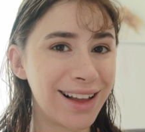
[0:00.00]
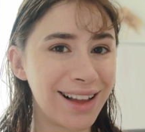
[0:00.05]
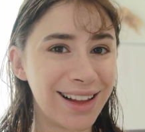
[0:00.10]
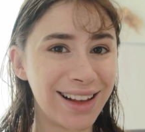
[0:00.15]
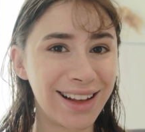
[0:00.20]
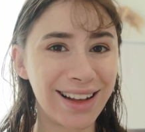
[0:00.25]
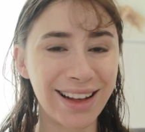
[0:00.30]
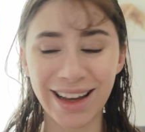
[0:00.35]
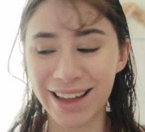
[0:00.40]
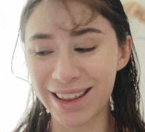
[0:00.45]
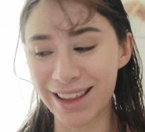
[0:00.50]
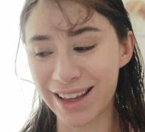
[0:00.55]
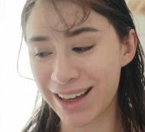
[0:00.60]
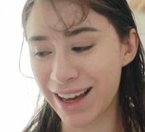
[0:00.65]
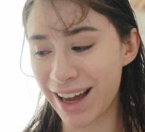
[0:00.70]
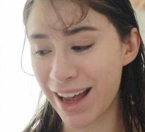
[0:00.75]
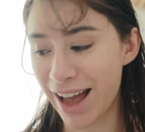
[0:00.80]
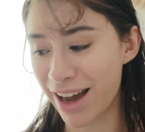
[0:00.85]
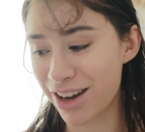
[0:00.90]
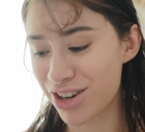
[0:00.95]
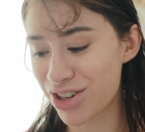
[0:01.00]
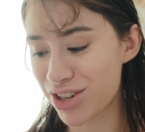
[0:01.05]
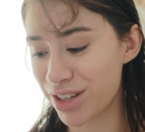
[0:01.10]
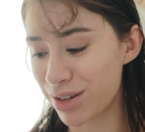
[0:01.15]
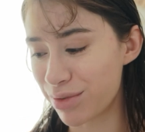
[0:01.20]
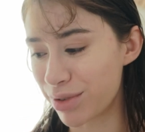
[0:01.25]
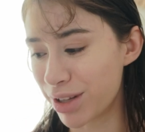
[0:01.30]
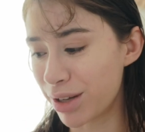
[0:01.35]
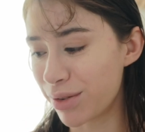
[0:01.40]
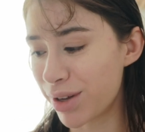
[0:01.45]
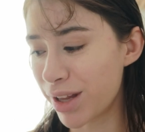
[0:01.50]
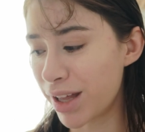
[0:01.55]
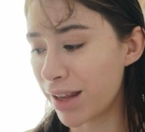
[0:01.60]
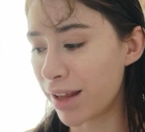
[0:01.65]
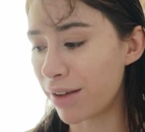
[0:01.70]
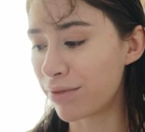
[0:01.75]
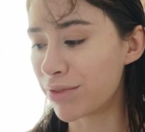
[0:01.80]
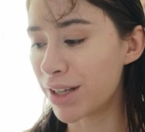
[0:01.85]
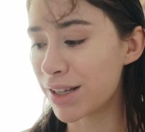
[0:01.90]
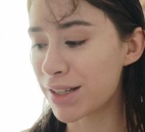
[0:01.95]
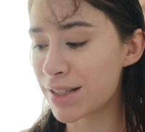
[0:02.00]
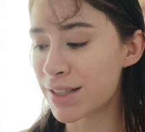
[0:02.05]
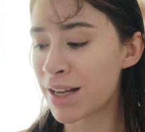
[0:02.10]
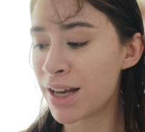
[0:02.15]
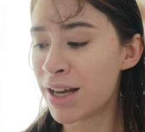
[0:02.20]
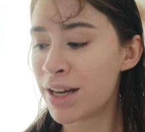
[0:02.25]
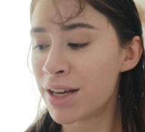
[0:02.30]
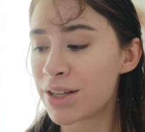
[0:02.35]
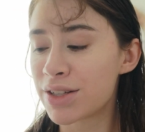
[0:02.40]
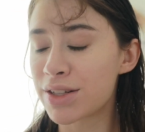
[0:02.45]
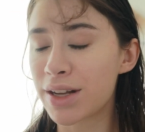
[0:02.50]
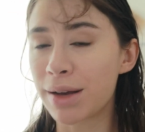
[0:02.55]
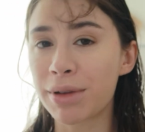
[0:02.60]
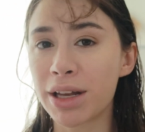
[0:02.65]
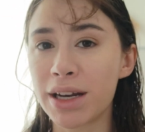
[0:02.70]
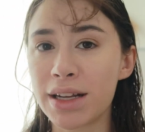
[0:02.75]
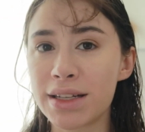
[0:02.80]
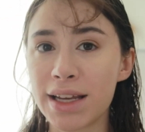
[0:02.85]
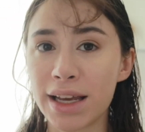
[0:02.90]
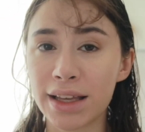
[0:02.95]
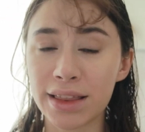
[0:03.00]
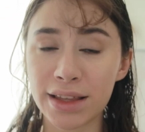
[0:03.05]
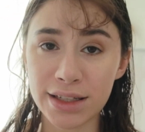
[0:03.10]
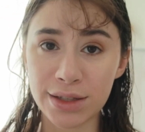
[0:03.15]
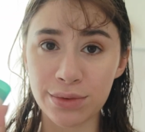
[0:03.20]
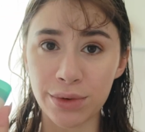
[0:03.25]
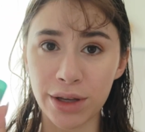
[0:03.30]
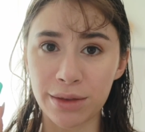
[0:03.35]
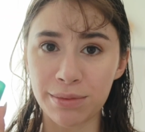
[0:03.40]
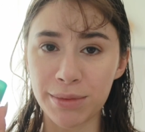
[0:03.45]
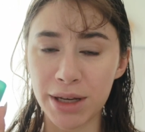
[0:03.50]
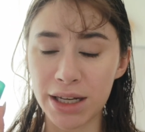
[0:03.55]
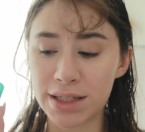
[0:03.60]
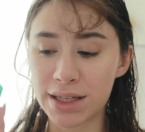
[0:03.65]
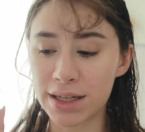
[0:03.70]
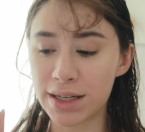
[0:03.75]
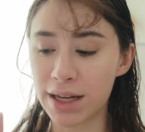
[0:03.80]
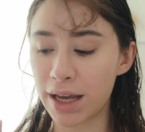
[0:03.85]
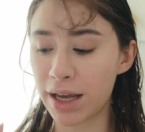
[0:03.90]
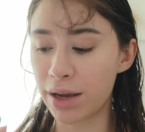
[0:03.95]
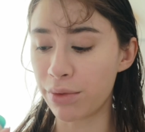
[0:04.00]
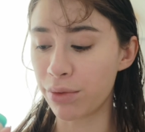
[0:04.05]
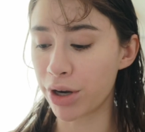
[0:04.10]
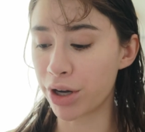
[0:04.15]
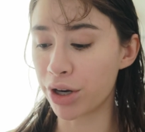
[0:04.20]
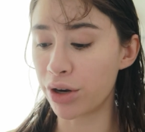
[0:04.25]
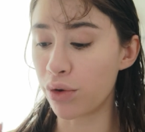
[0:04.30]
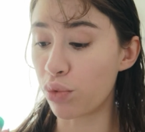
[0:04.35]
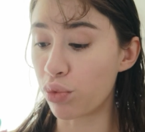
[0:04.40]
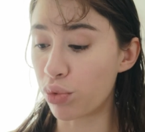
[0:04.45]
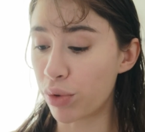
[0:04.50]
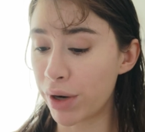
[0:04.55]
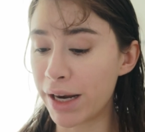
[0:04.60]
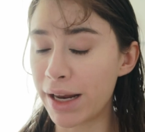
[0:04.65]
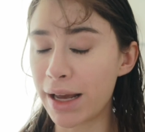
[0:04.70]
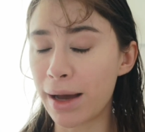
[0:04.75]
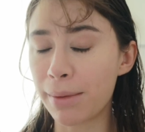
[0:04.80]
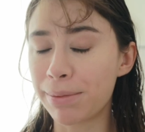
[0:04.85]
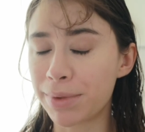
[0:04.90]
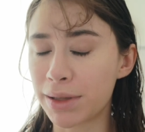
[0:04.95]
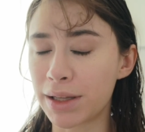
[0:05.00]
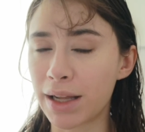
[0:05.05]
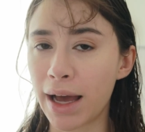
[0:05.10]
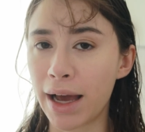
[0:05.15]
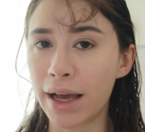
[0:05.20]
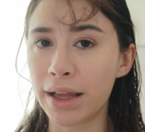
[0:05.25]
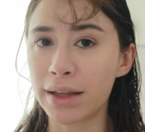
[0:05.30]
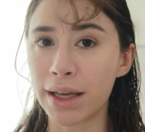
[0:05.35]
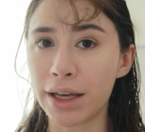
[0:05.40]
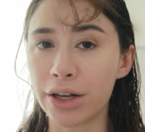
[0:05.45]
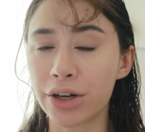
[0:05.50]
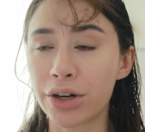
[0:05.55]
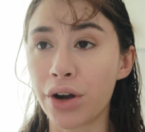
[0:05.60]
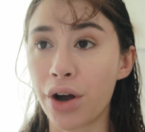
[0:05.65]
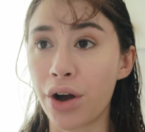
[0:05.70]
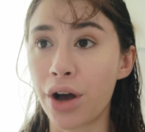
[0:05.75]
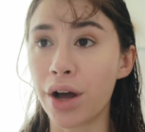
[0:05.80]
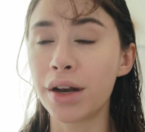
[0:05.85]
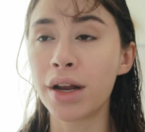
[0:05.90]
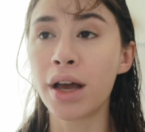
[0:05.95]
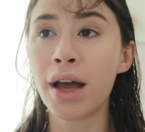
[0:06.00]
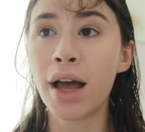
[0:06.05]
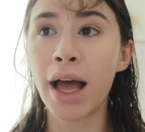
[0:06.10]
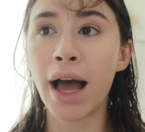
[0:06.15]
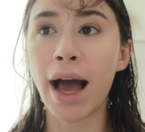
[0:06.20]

I think I actually really, really love this. So I'm gonna take this with me today and we're gonna reapply later on.